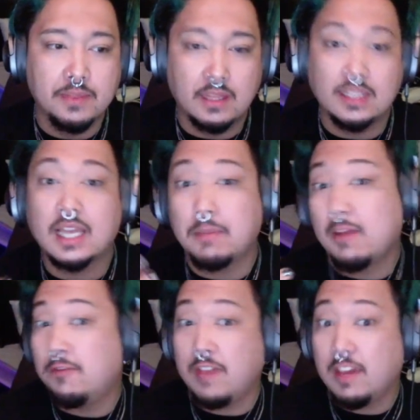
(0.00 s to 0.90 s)
that's like my
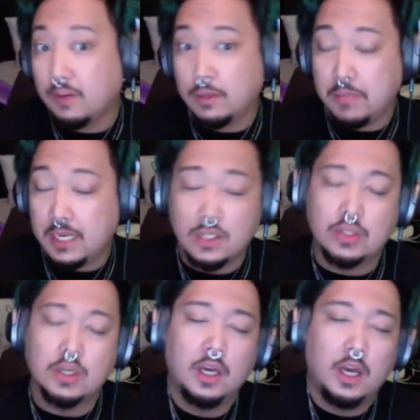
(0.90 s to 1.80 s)
favorite
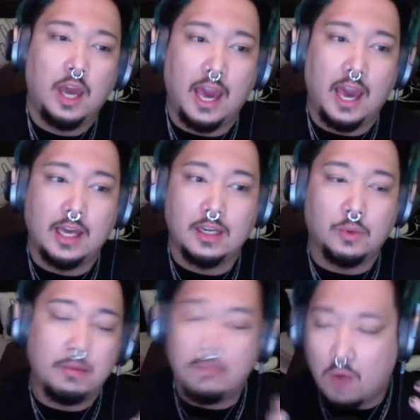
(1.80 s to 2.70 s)
beach, and
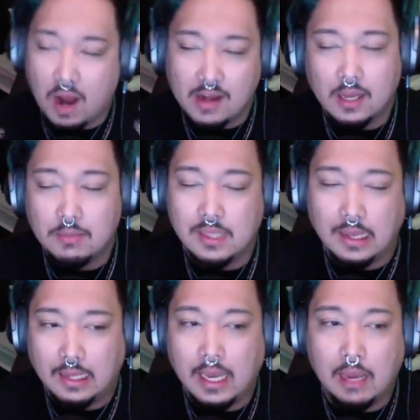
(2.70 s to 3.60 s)
when Ryan comes
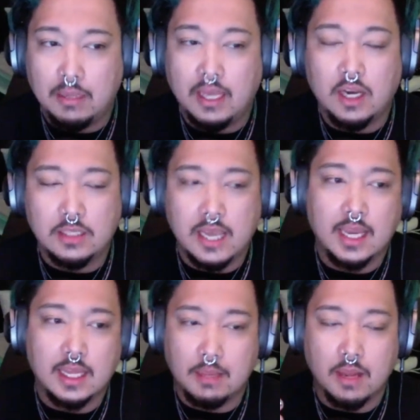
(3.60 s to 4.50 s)
to LA, I plan on
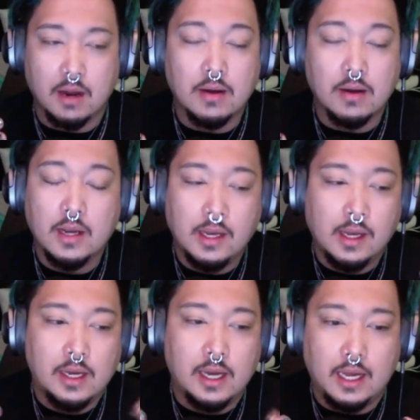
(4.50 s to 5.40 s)
taking them there.
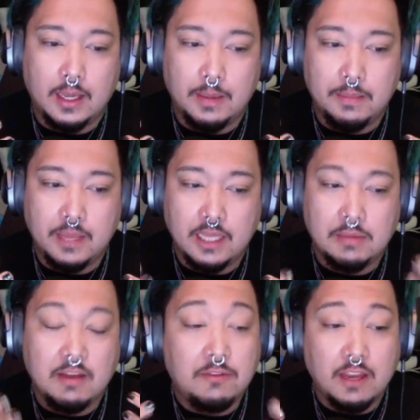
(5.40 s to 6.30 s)
It's
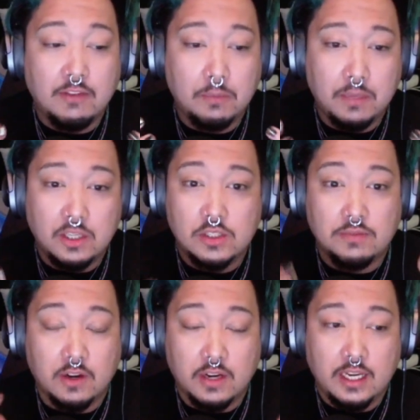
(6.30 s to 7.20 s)
my favorite beach.
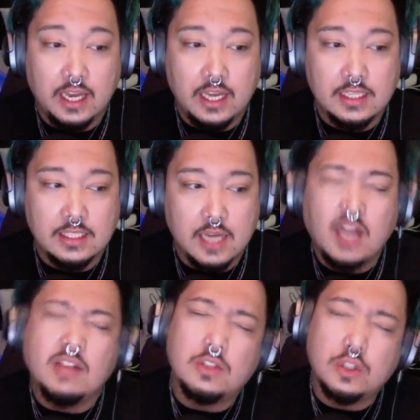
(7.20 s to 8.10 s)
It's
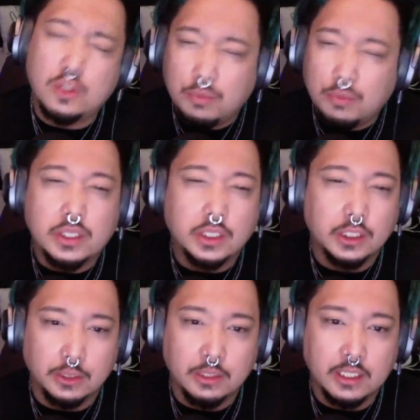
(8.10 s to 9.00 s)
not super
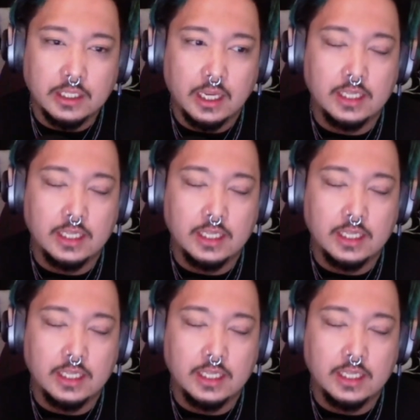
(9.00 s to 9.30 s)
secluded,